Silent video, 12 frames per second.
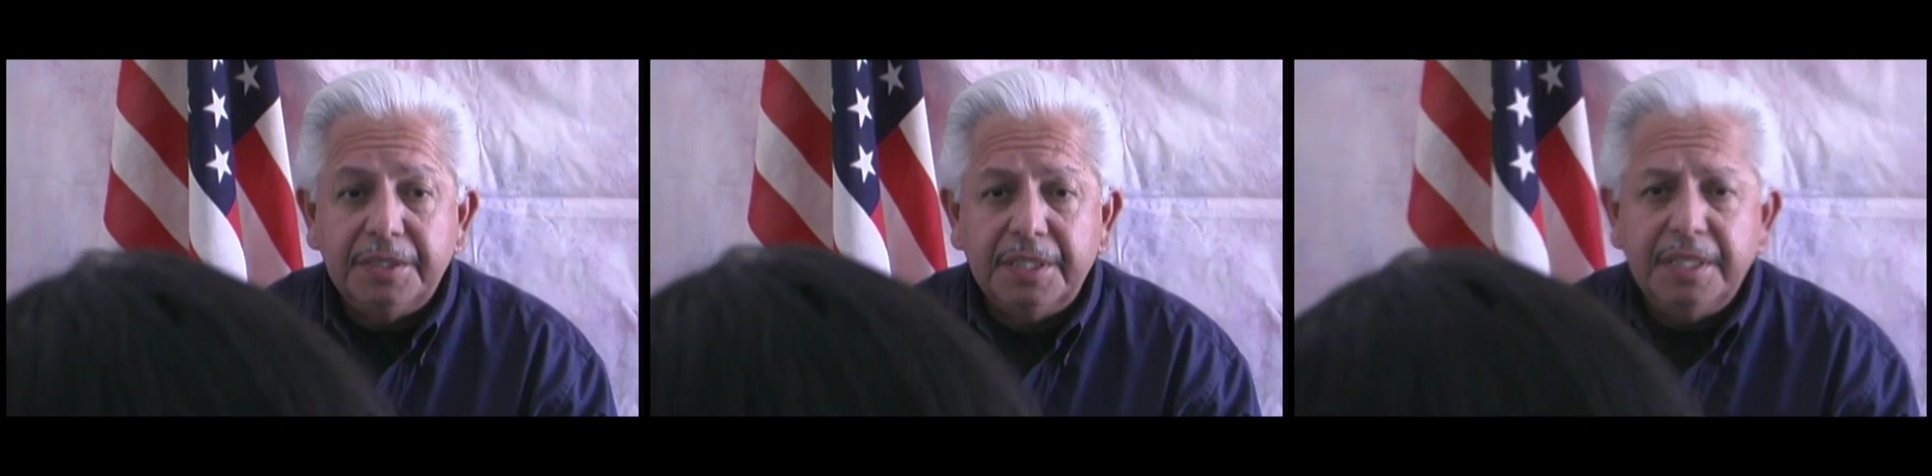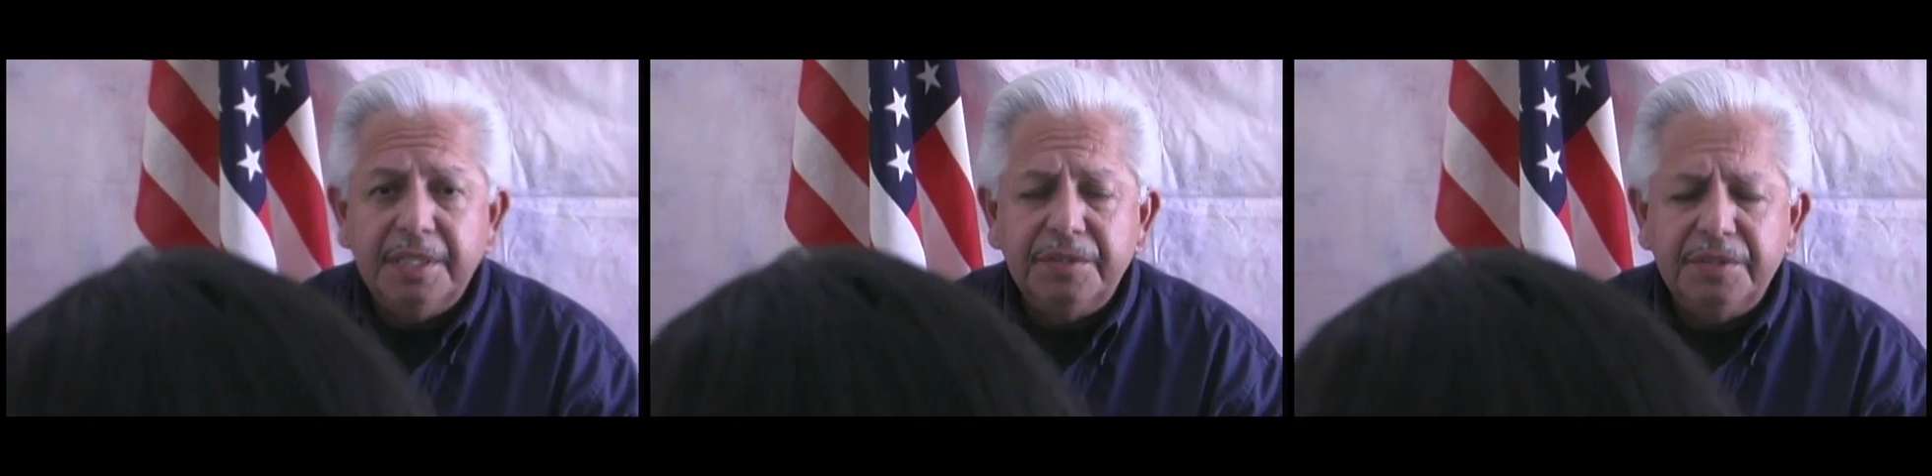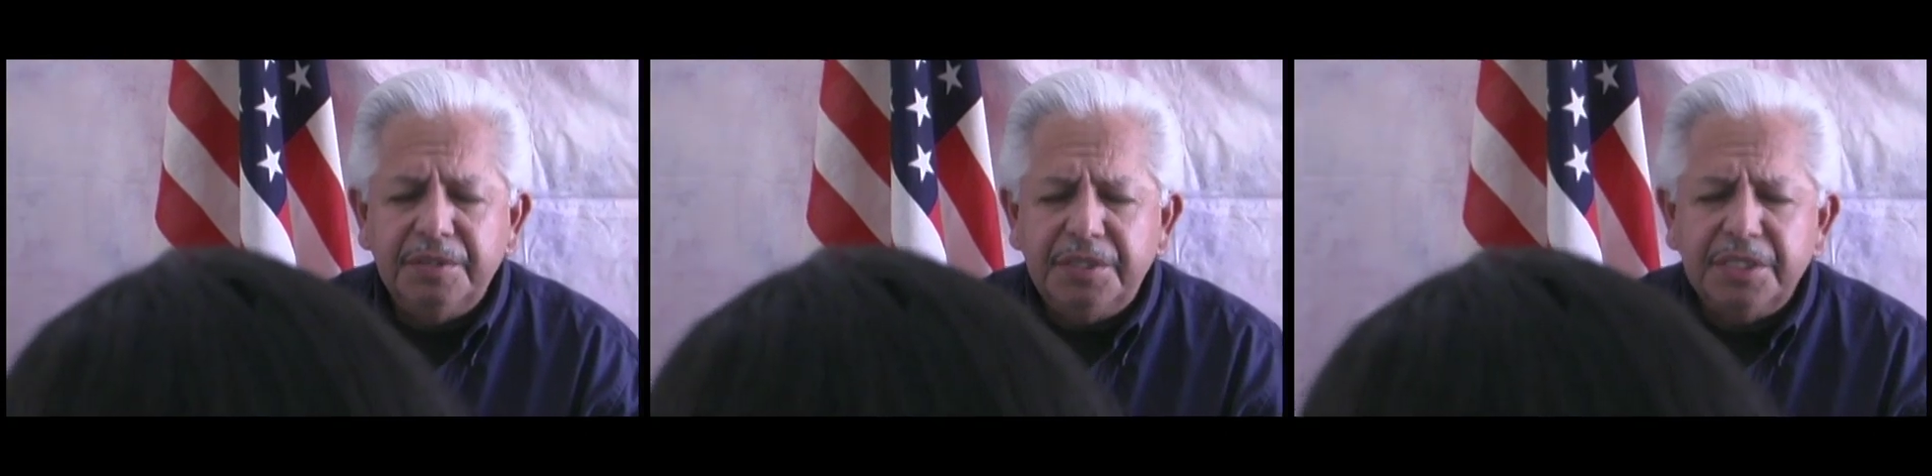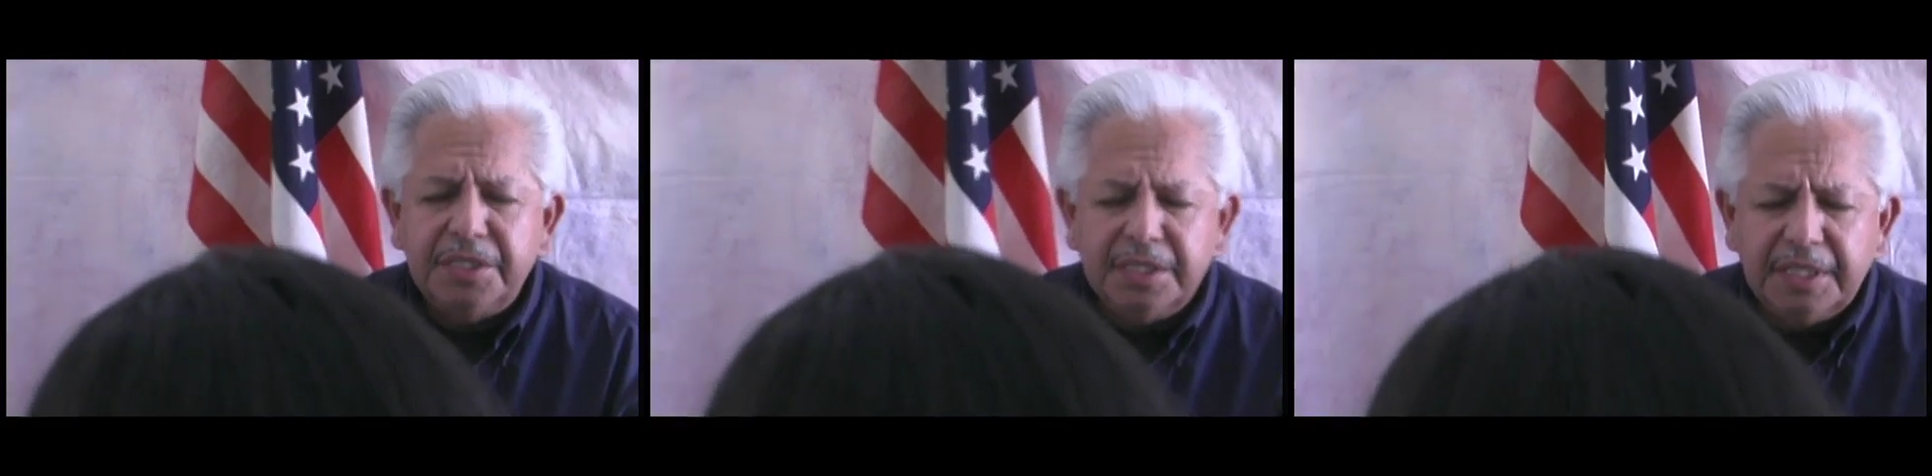Again, you, you
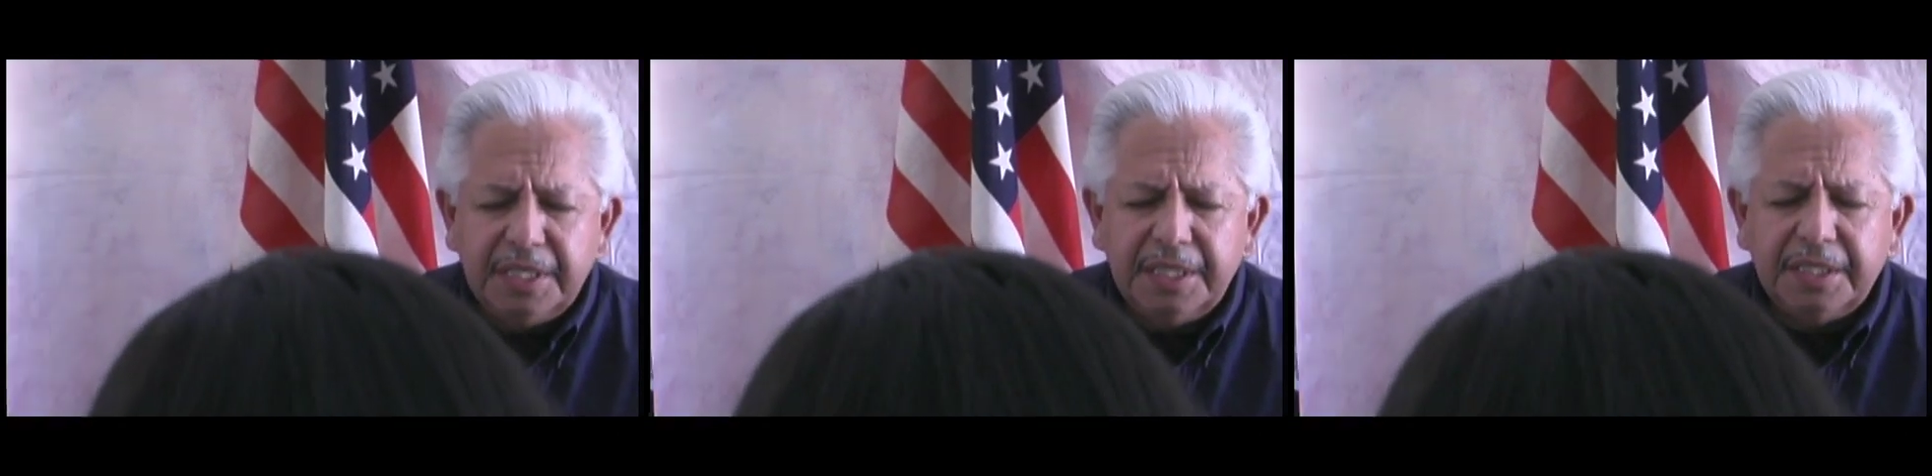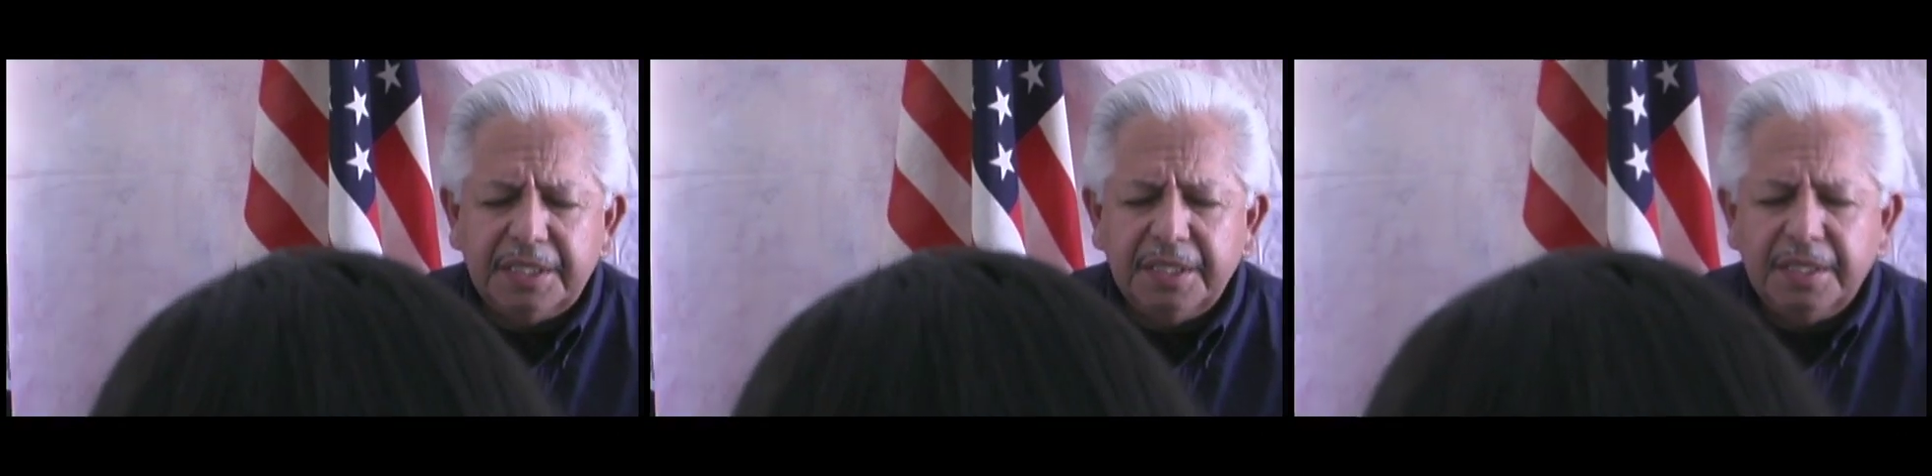just get